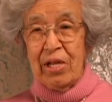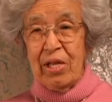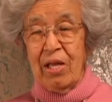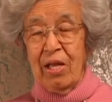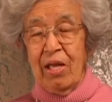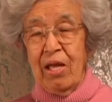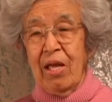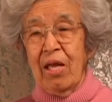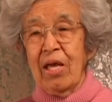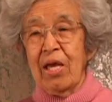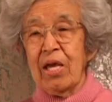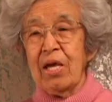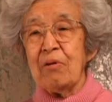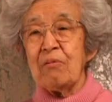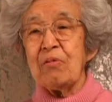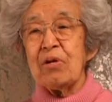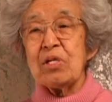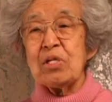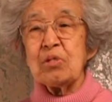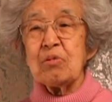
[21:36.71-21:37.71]
And once you
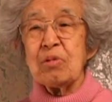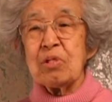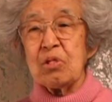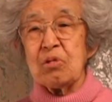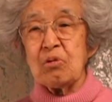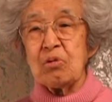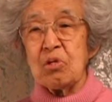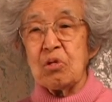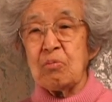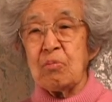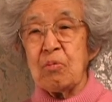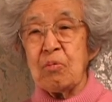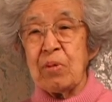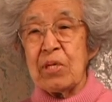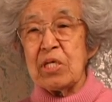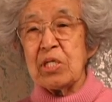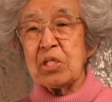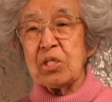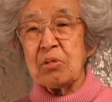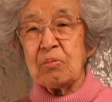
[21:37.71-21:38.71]
went through your
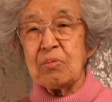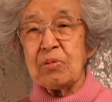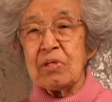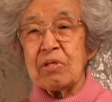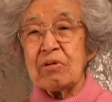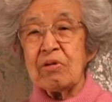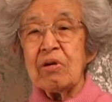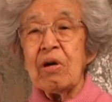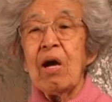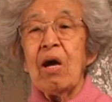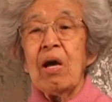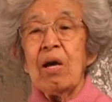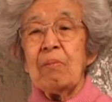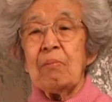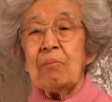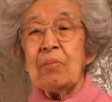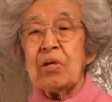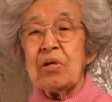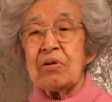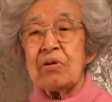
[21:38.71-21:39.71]
probationary
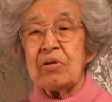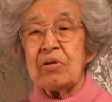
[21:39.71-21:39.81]
period,